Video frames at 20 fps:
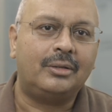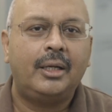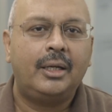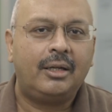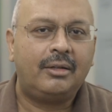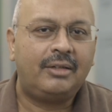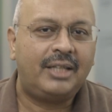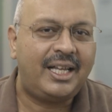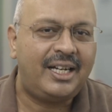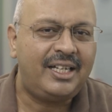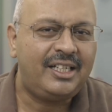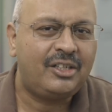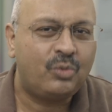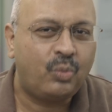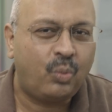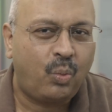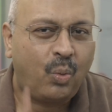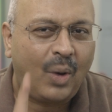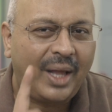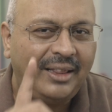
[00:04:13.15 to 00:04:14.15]
Now, there is
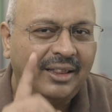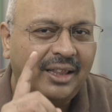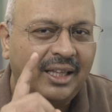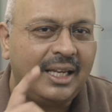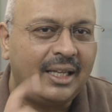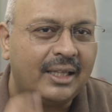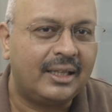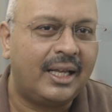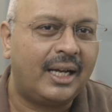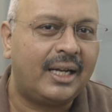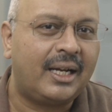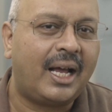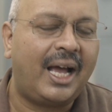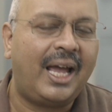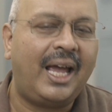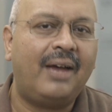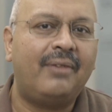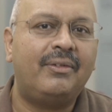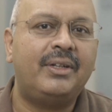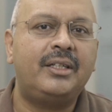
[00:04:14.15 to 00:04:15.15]
one thing that I
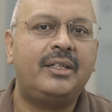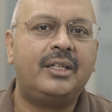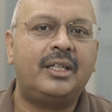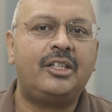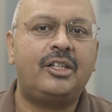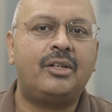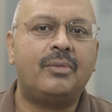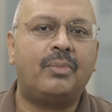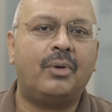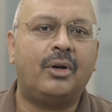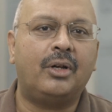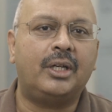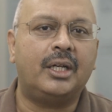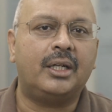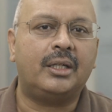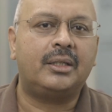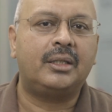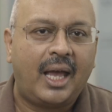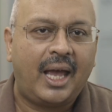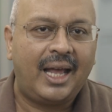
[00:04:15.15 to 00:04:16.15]
haven't touched upon
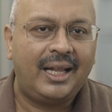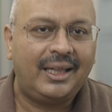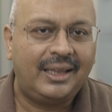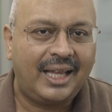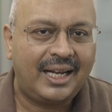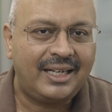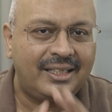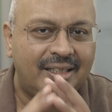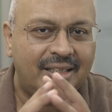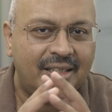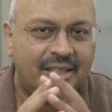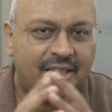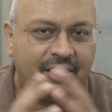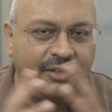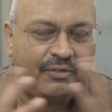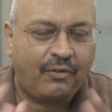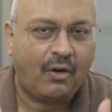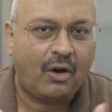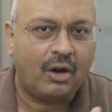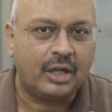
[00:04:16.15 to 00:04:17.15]
yet, and that's the
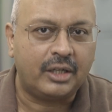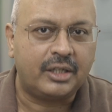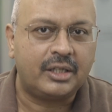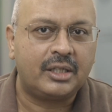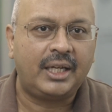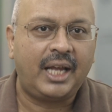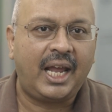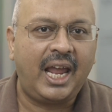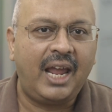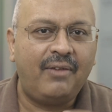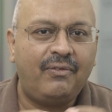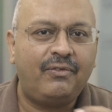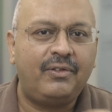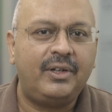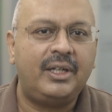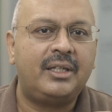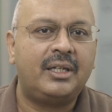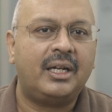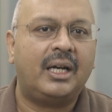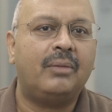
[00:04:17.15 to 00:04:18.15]
defaults every
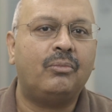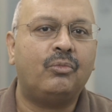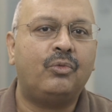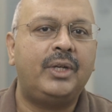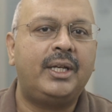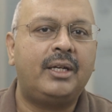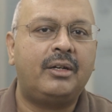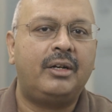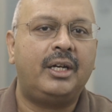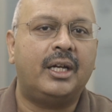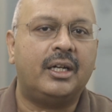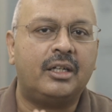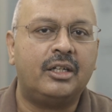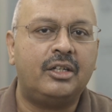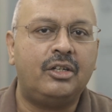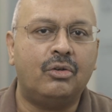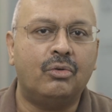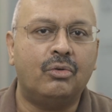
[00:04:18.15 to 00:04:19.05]
time we create a new